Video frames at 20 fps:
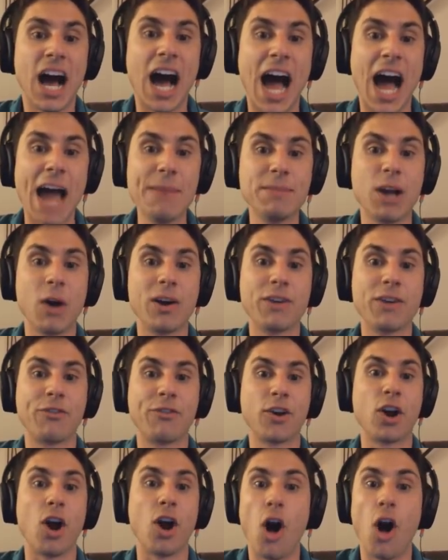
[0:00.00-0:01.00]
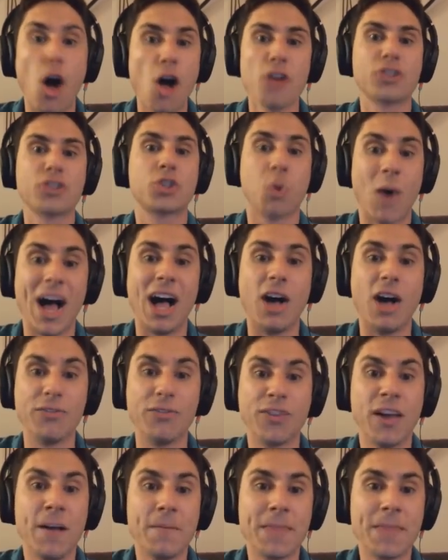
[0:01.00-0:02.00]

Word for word: I'm going for all 12,